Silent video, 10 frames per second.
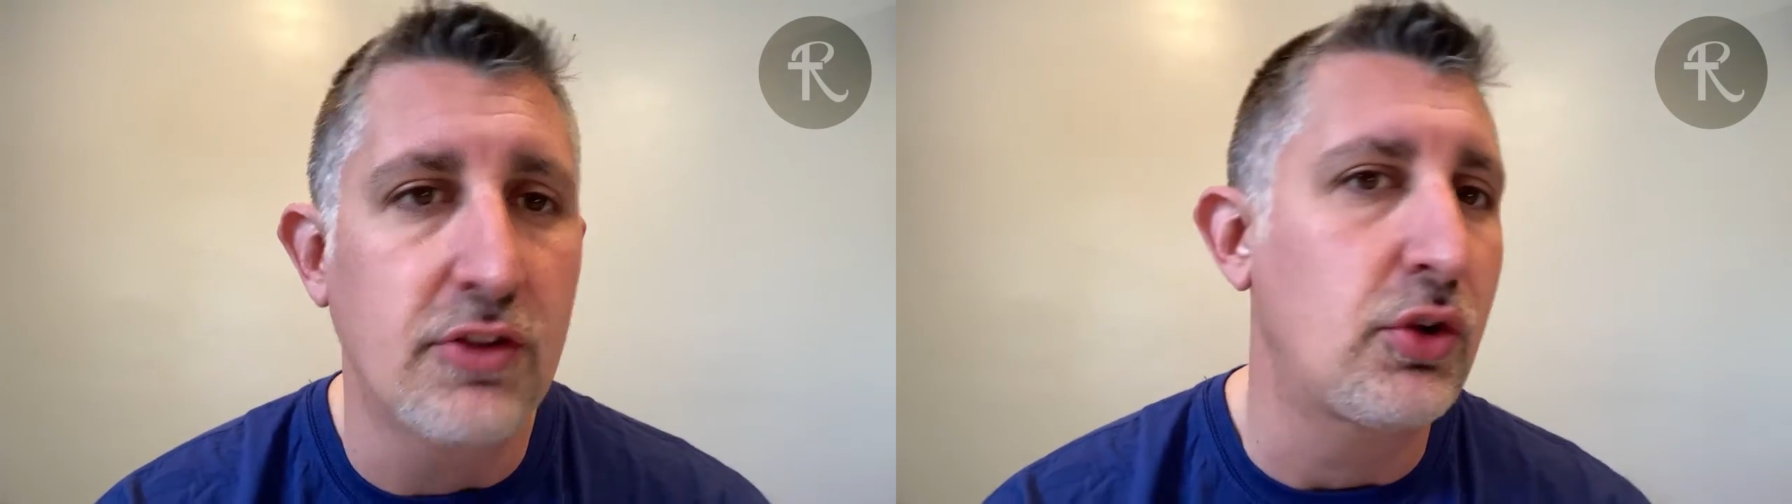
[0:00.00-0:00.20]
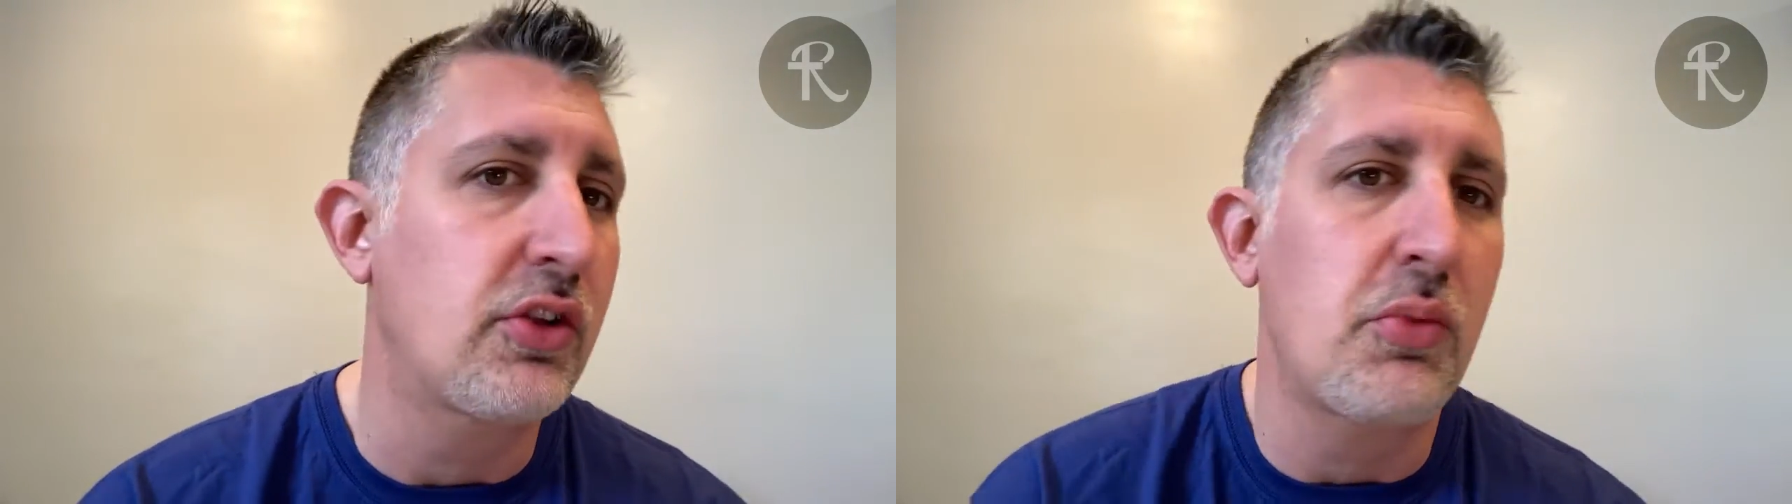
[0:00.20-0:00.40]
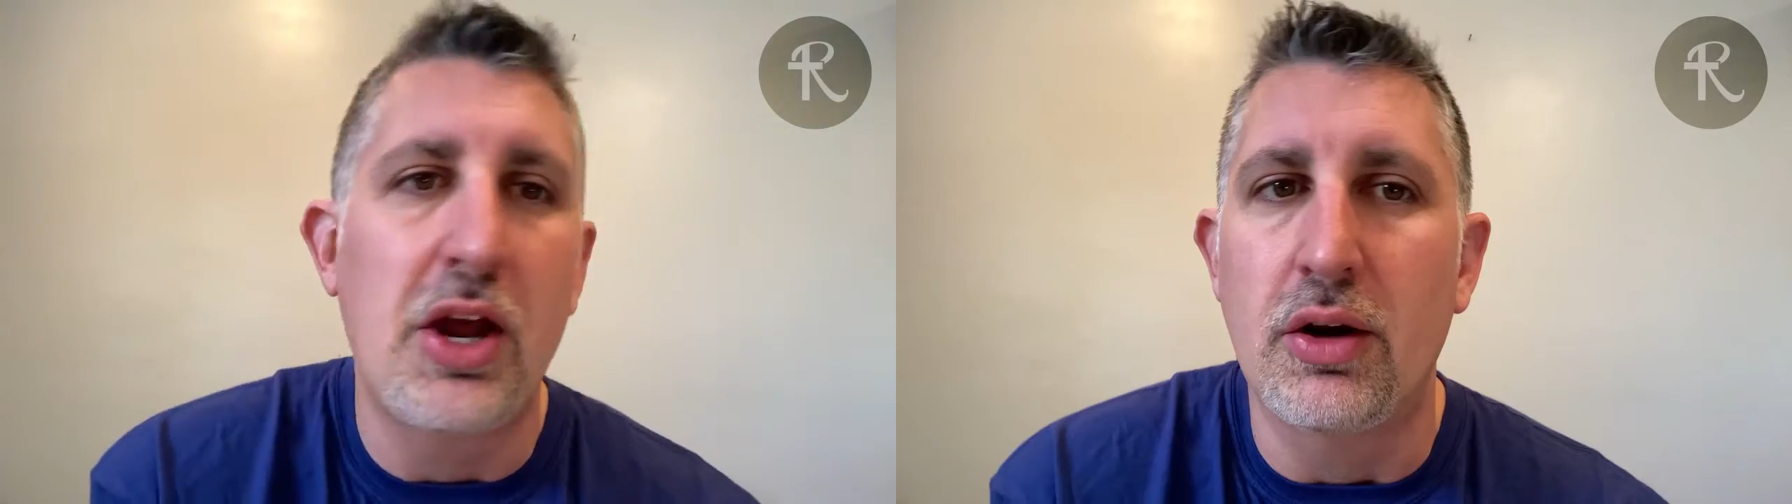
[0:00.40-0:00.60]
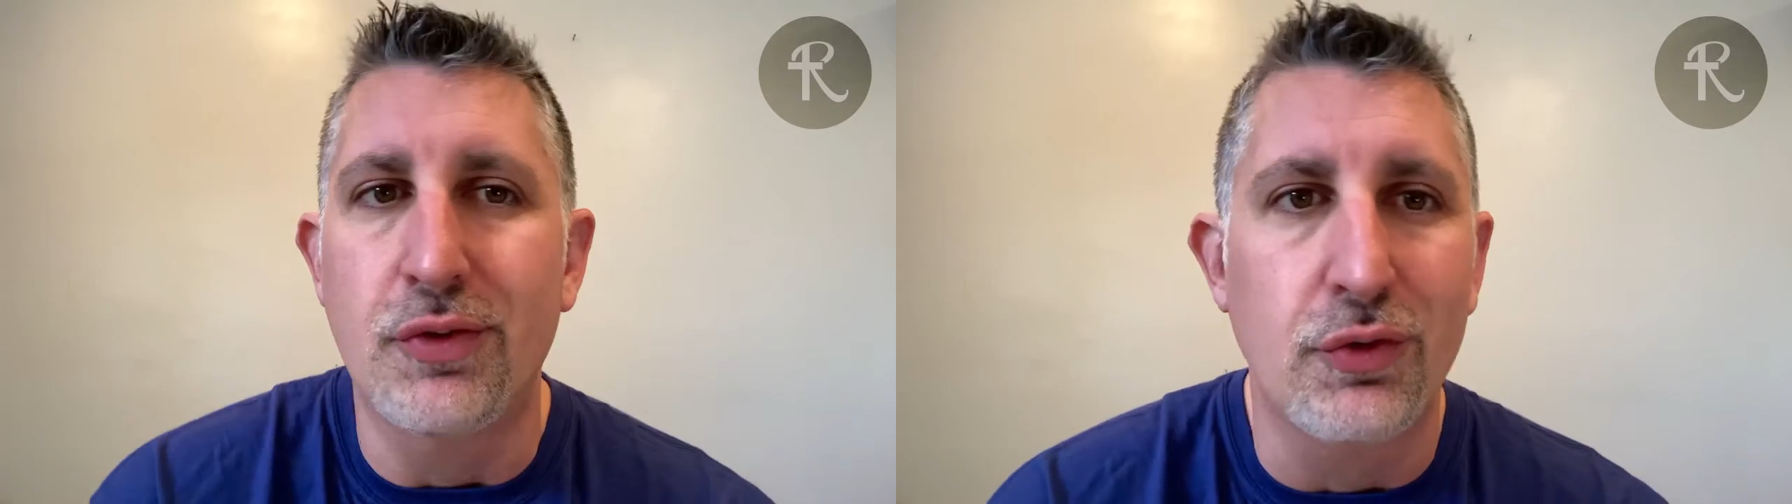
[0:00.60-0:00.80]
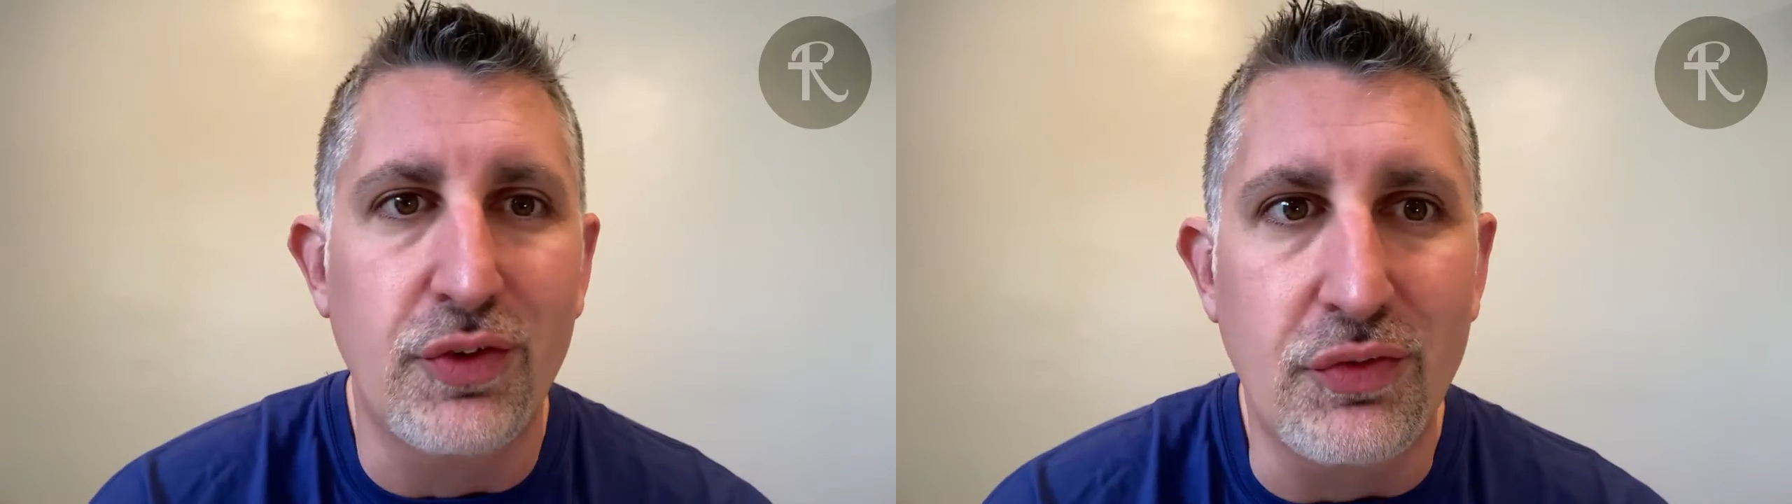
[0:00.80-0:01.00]
So it doesn't matter
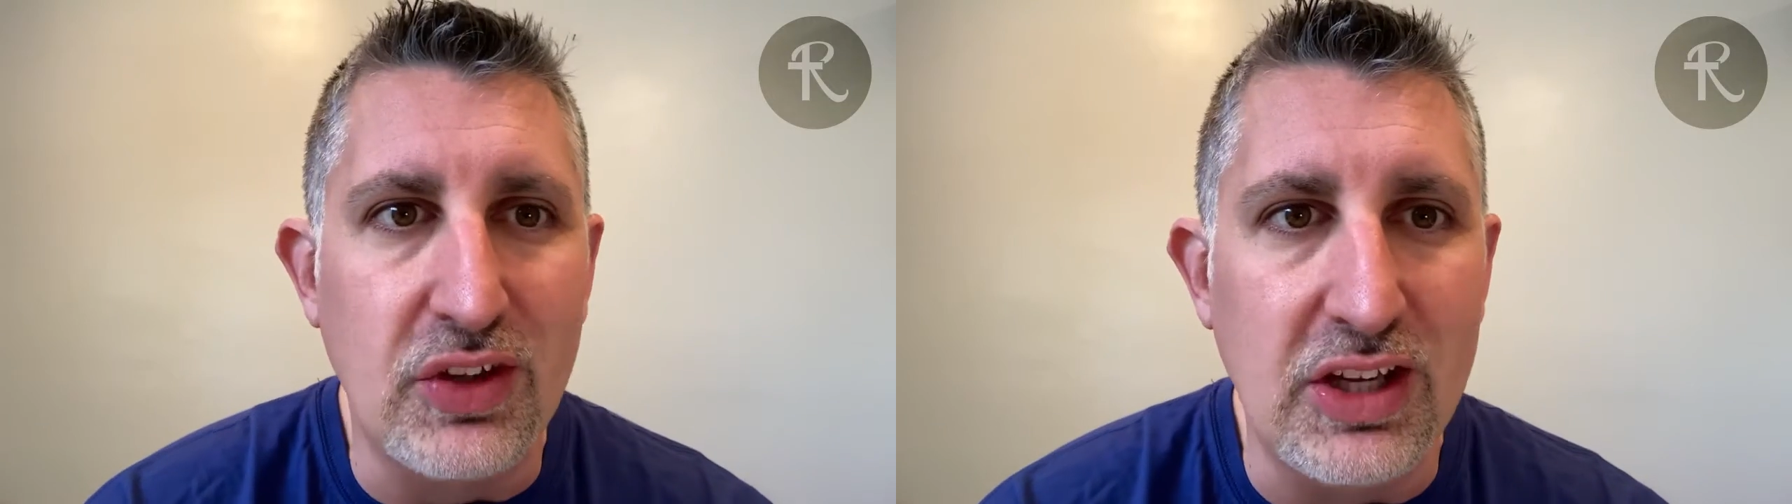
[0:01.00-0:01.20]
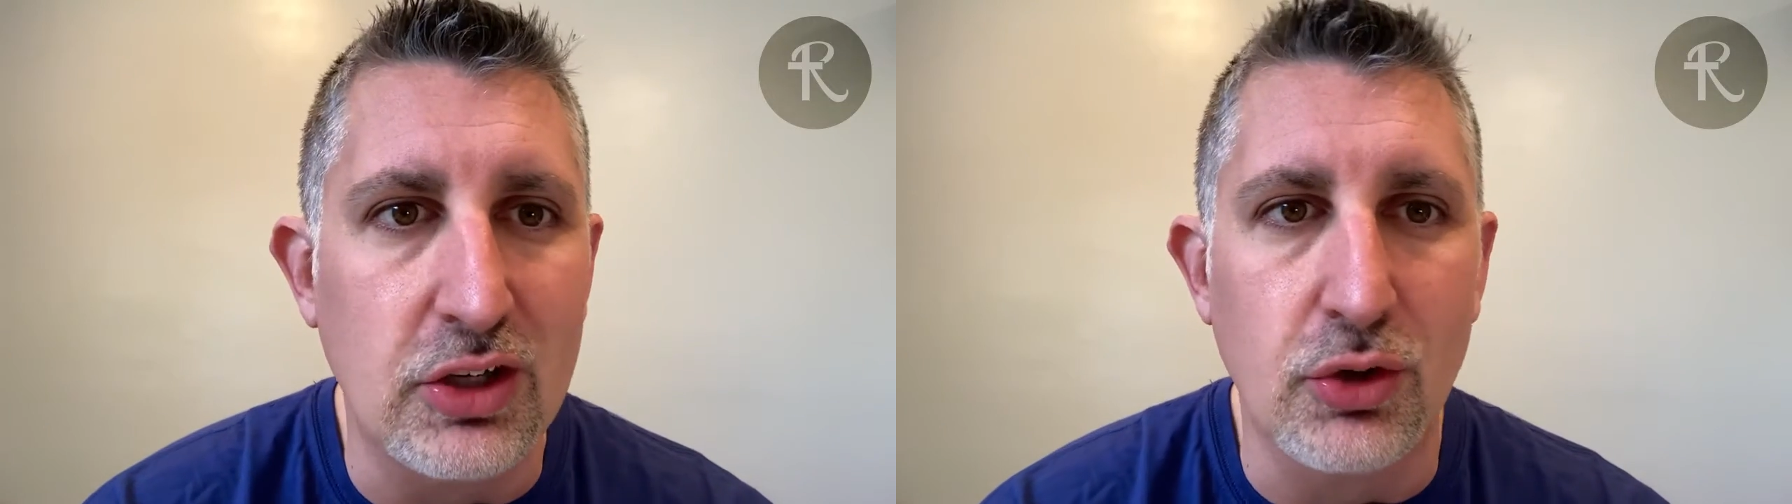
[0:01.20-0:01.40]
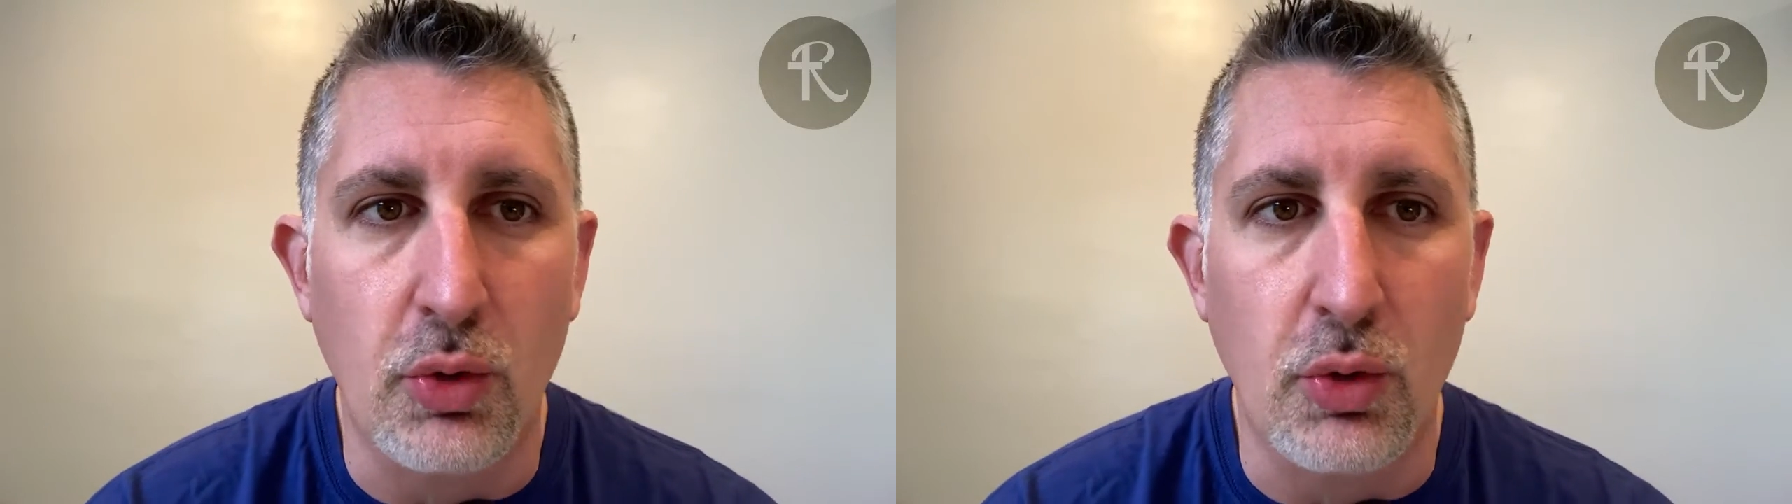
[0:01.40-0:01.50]
if you're 15